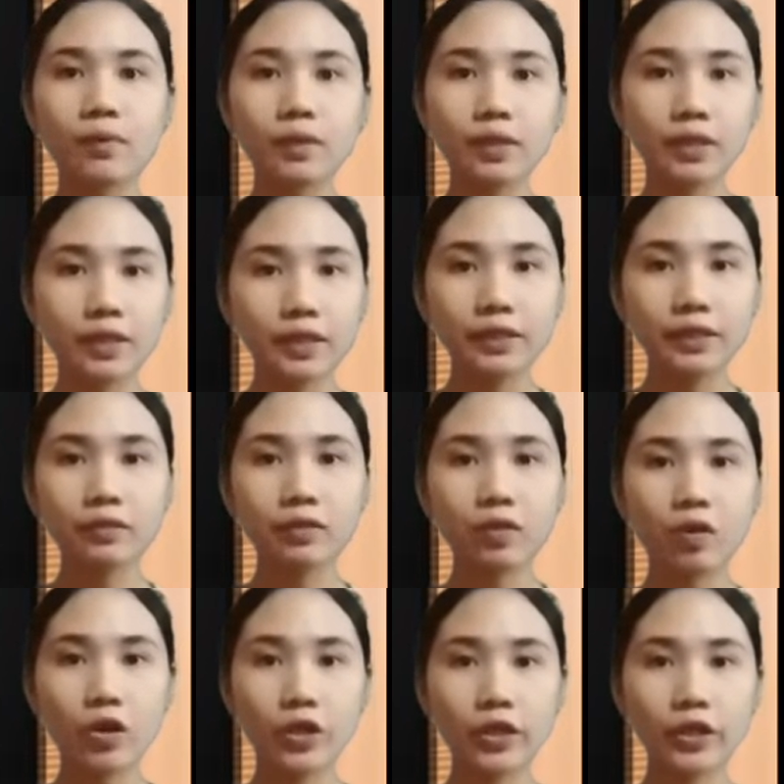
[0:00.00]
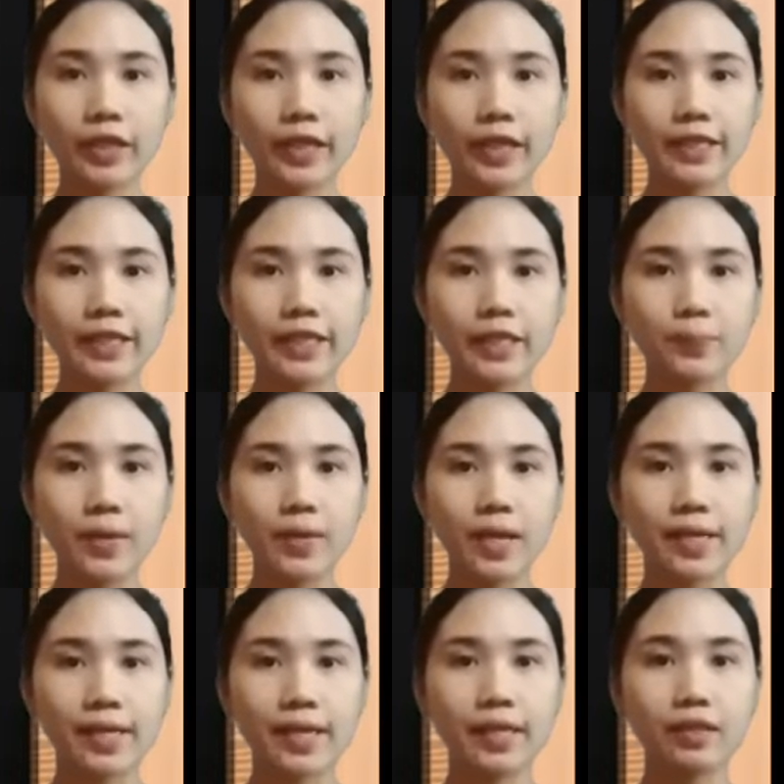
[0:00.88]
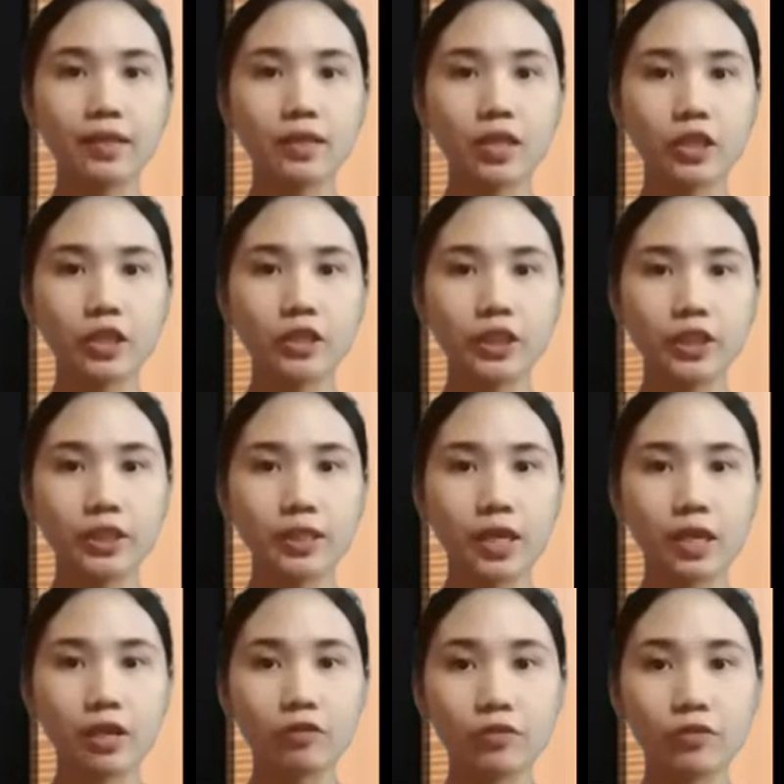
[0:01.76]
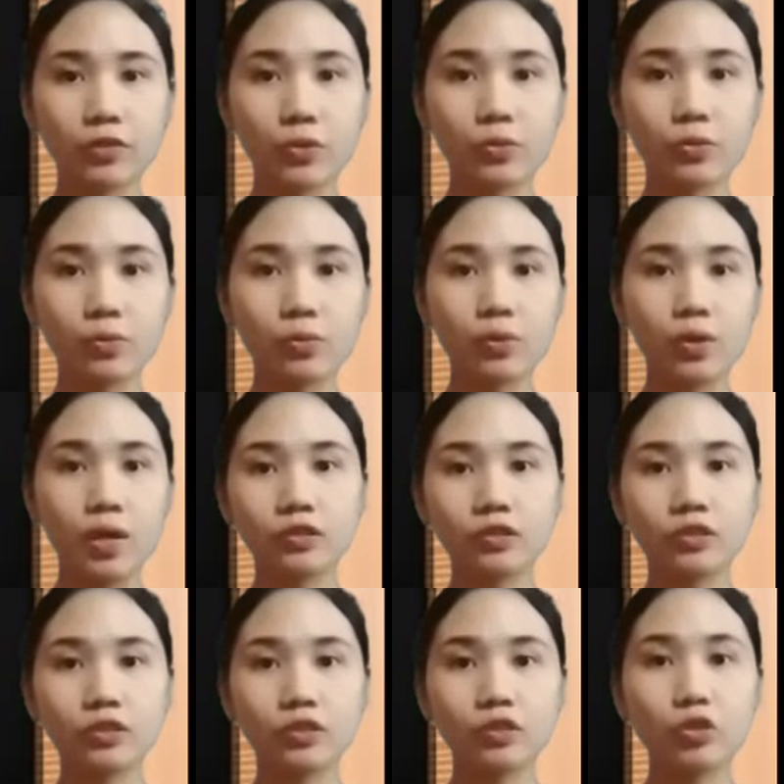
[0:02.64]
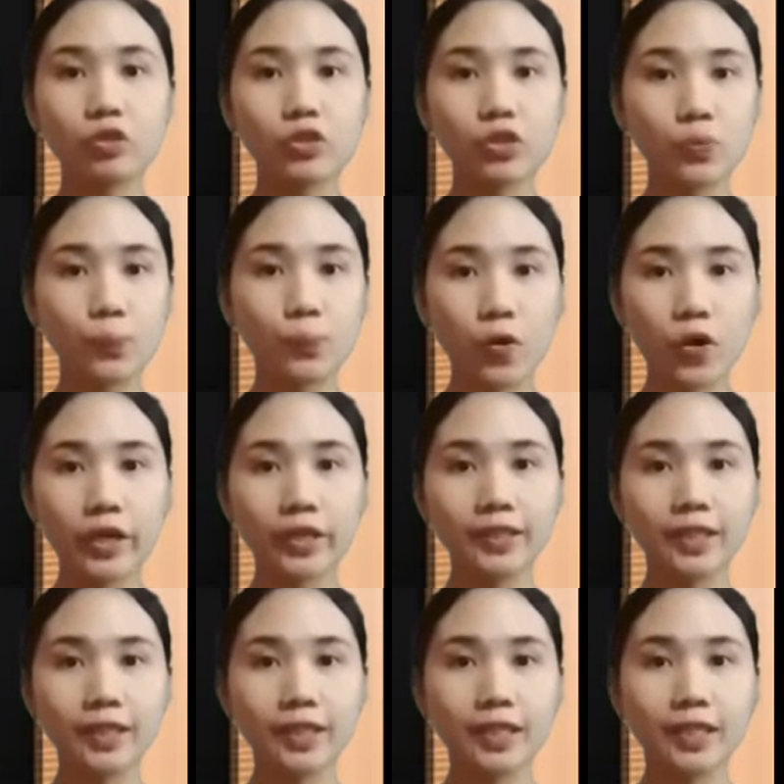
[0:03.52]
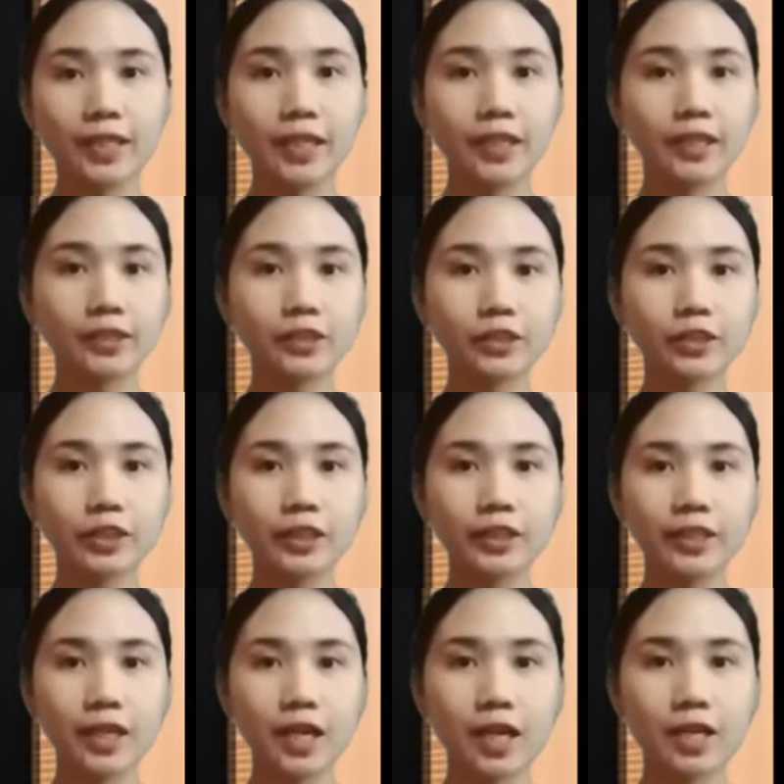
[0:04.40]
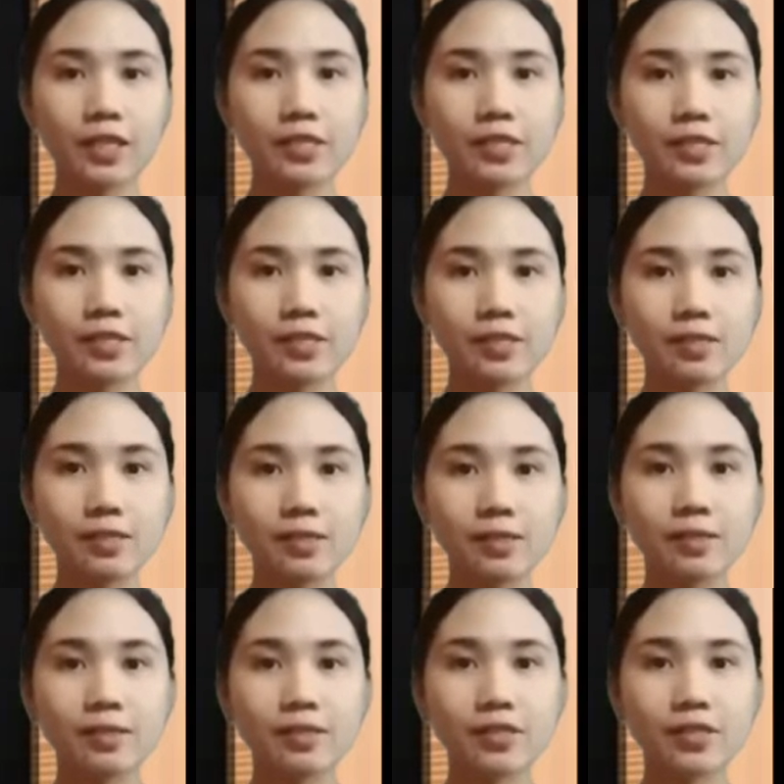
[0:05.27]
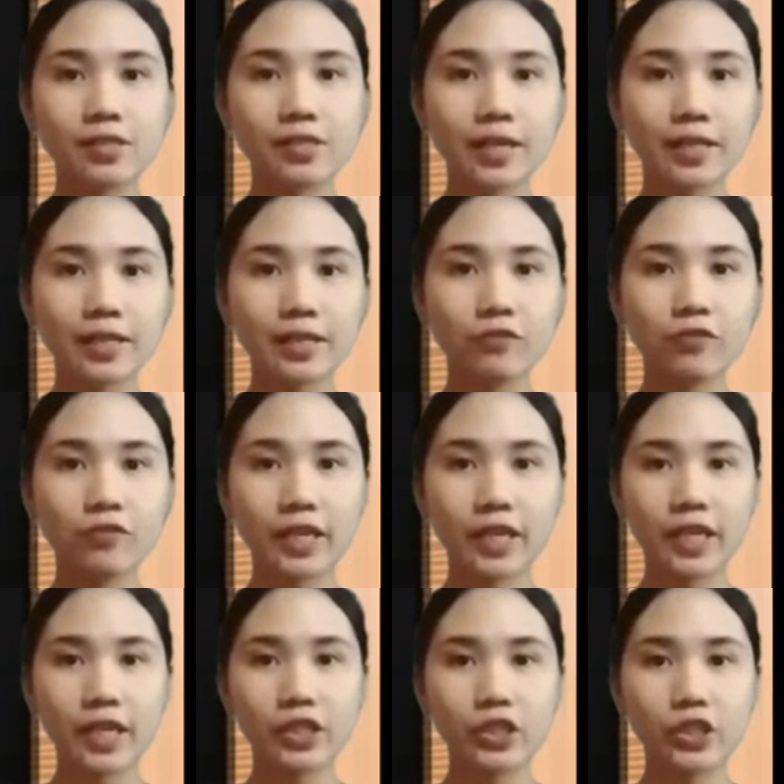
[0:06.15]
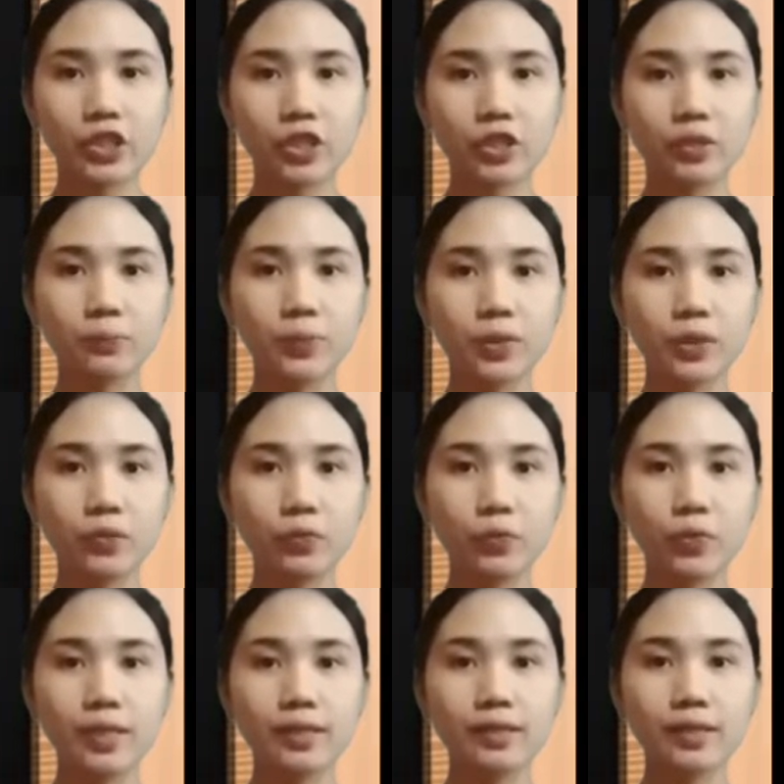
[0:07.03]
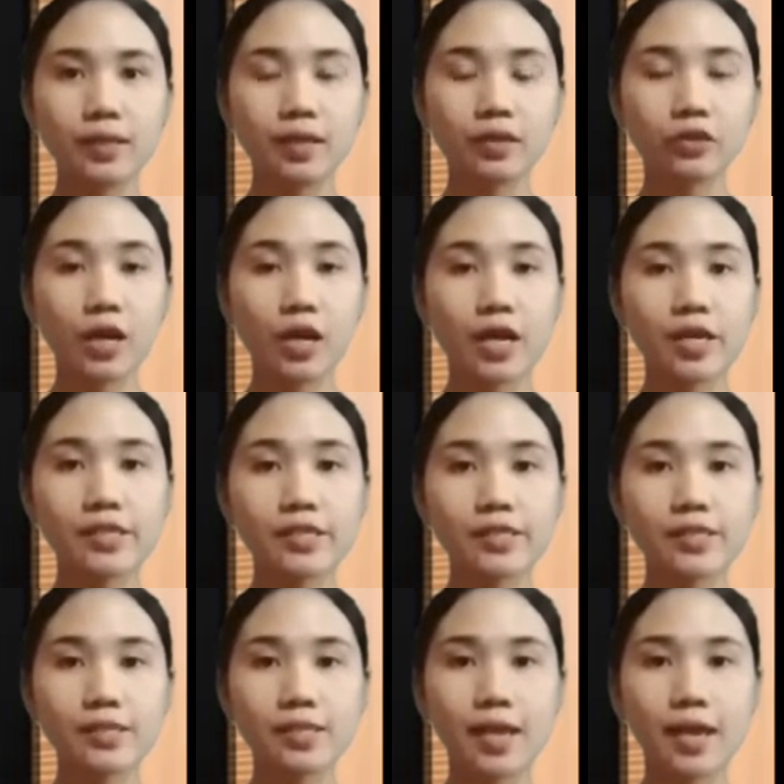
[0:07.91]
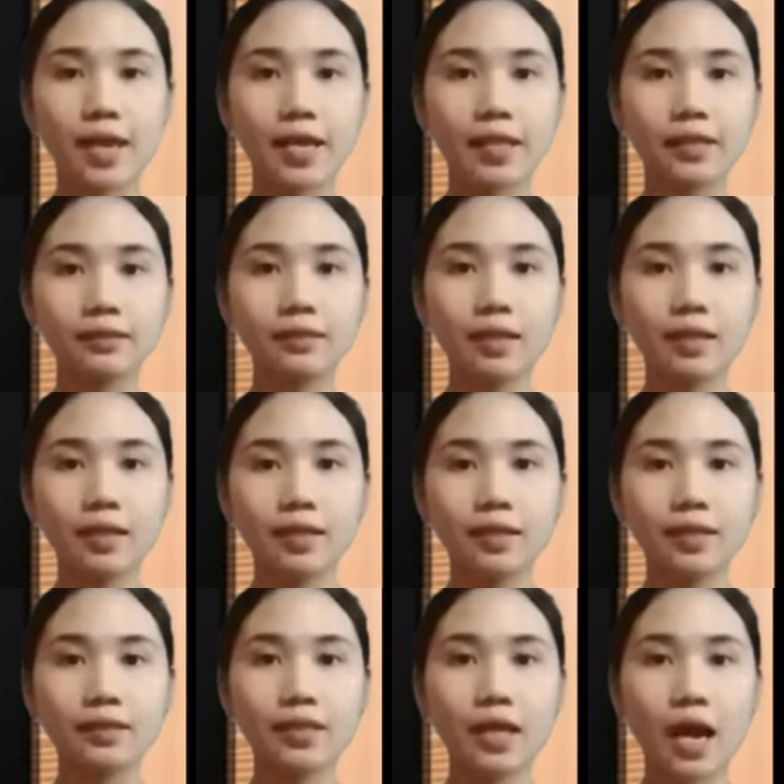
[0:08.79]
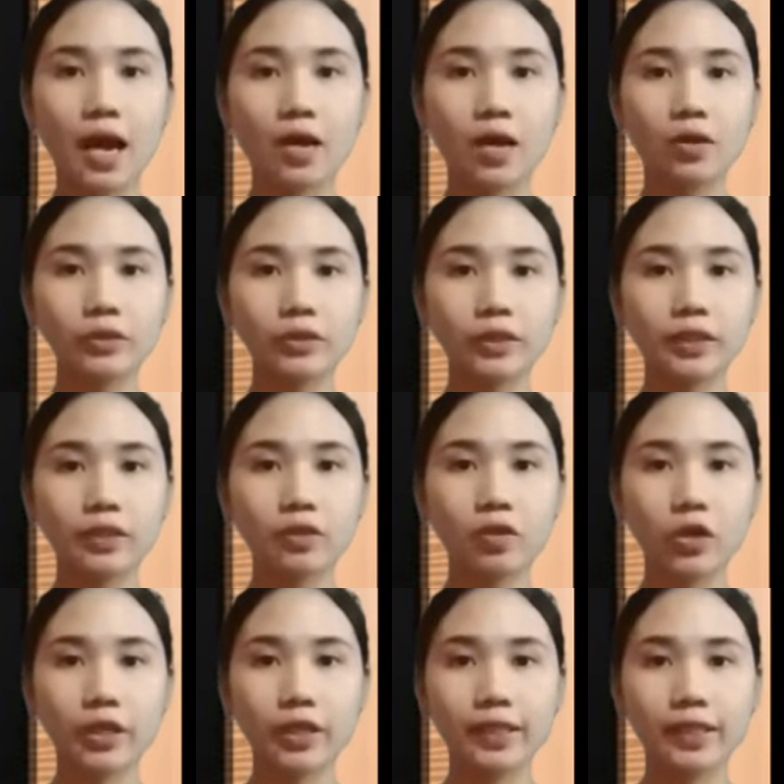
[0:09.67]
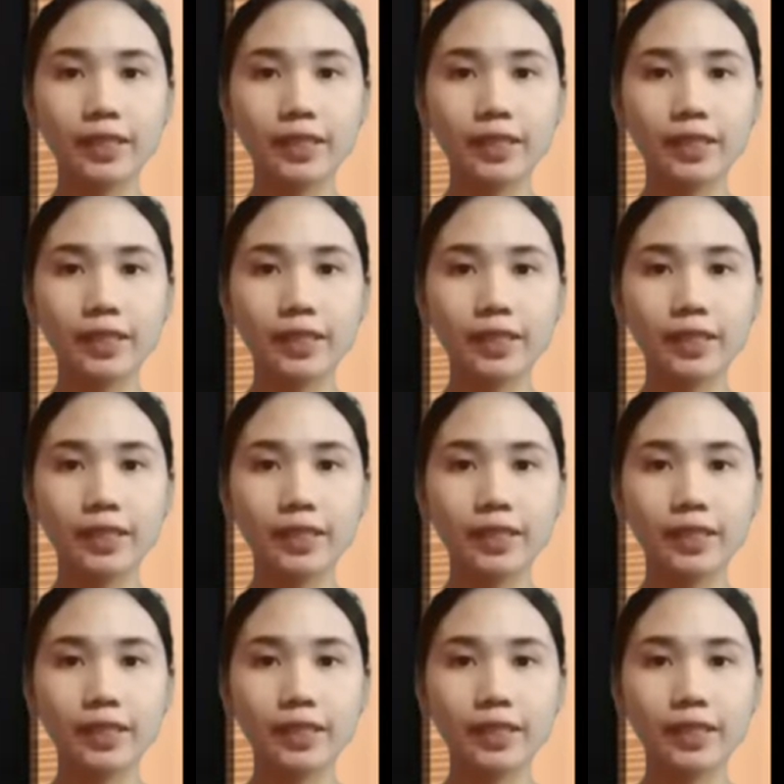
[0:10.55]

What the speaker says: Earth or any planet large enough to support internal stratification between the crust and the outer core.